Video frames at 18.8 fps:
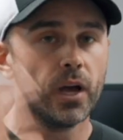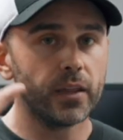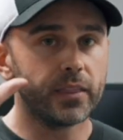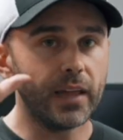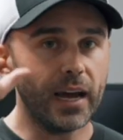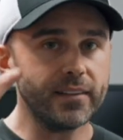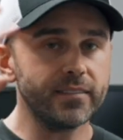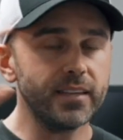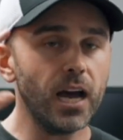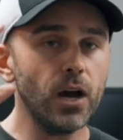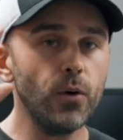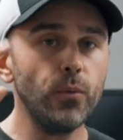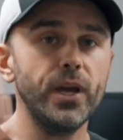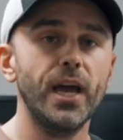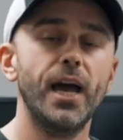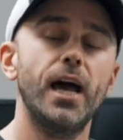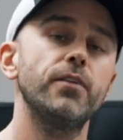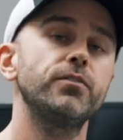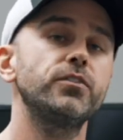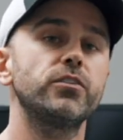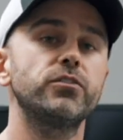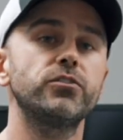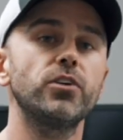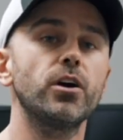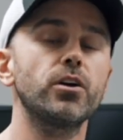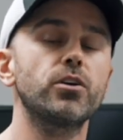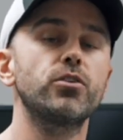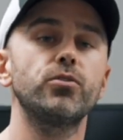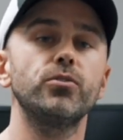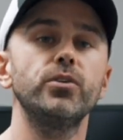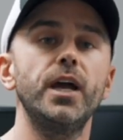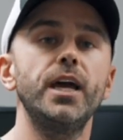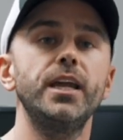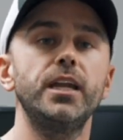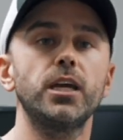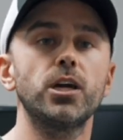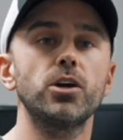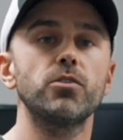That's how we have to start
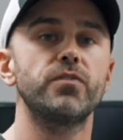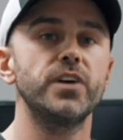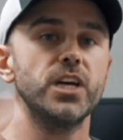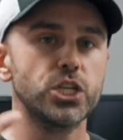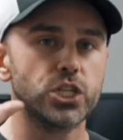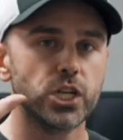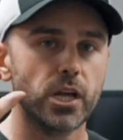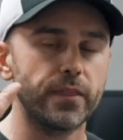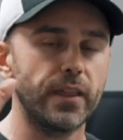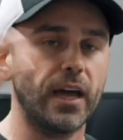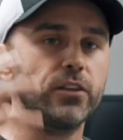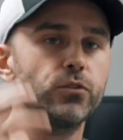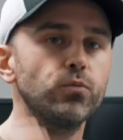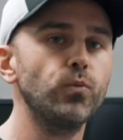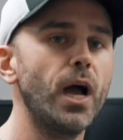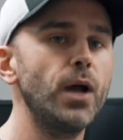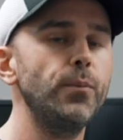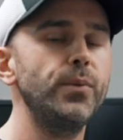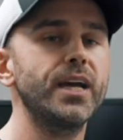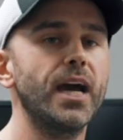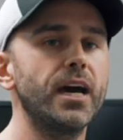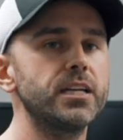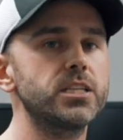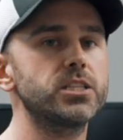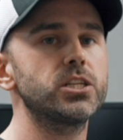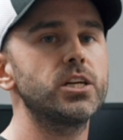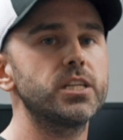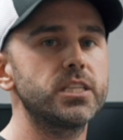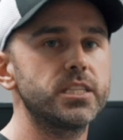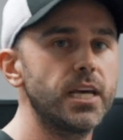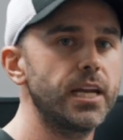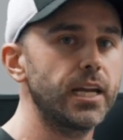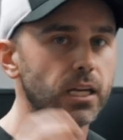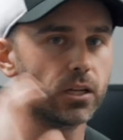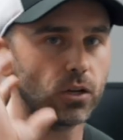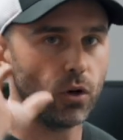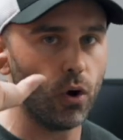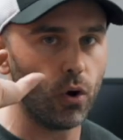creating your vision. That's why we gotta start
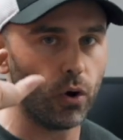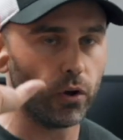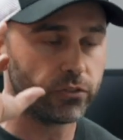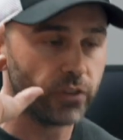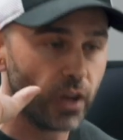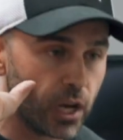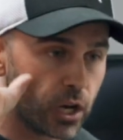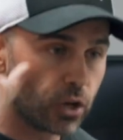setting goals.